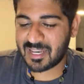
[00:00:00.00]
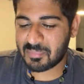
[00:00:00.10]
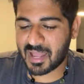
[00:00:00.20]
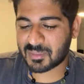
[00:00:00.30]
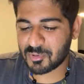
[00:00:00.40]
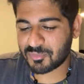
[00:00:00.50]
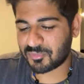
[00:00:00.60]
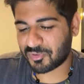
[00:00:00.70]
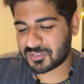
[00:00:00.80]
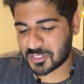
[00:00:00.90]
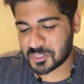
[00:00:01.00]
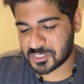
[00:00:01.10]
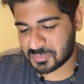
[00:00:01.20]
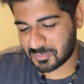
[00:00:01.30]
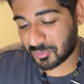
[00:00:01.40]
back movement for
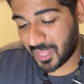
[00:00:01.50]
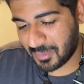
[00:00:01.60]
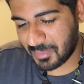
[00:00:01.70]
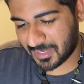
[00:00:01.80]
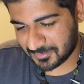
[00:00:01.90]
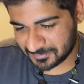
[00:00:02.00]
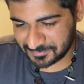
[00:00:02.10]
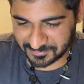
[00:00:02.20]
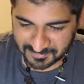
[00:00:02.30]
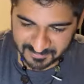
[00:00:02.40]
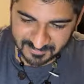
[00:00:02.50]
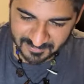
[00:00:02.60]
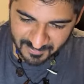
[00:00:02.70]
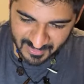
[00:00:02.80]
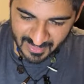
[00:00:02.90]
indigenous people. Amen.
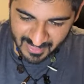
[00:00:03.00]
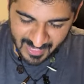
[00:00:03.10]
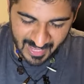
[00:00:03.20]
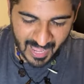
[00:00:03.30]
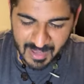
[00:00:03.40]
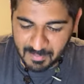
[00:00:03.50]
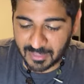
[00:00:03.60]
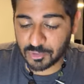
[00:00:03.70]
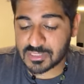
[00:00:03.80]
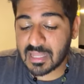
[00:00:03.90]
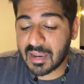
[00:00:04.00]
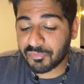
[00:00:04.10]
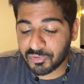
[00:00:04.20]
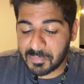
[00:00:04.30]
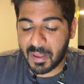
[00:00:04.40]
Amen. There's a lot of
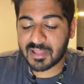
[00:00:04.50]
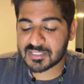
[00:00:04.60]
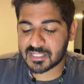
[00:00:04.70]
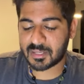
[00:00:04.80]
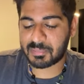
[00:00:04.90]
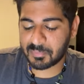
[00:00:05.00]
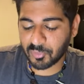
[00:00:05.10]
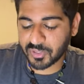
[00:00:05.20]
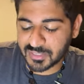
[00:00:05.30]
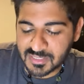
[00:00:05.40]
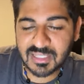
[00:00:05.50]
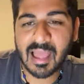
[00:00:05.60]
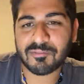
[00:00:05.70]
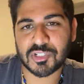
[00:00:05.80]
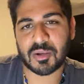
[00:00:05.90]
free Palestine people in this
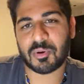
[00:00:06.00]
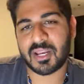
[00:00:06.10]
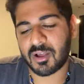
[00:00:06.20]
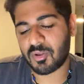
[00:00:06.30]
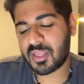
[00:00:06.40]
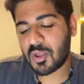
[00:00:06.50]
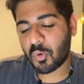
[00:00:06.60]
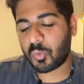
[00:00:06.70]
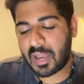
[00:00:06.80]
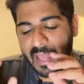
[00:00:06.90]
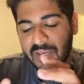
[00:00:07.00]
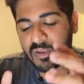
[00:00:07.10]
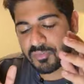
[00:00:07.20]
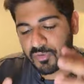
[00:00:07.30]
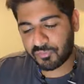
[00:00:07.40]
live chat right now. Would any
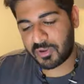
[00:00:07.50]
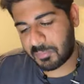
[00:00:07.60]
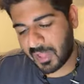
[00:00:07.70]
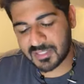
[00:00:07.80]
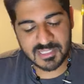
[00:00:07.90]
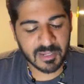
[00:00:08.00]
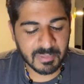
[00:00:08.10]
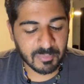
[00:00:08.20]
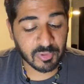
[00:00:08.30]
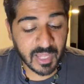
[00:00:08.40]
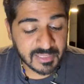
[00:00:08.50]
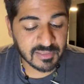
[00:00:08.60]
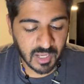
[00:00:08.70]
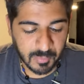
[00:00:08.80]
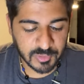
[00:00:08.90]
of you free Palestine people like
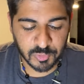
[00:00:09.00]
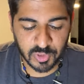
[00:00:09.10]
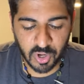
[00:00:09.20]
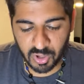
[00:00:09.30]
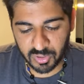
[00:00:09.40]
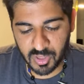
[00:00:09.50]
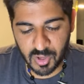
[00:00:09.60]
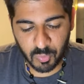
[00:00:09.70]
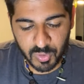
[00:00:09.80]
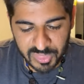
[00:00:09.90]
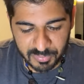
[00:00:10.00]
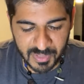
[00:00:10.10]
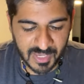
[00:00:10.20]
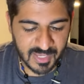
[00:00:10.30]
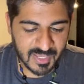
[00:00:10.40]
to come onto a call with
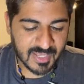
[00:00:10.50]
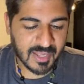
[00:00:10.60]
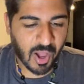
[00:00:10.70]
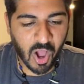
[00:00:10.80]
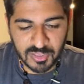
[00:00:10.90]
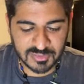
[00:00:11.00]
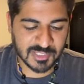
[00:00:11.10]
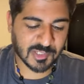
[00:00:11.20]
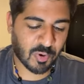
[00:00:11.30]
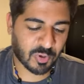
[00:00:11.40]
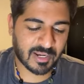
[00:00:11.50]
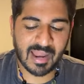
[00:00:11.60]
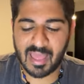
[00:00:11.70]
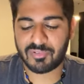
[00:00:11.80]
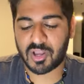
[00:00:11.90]
me on Discord and have a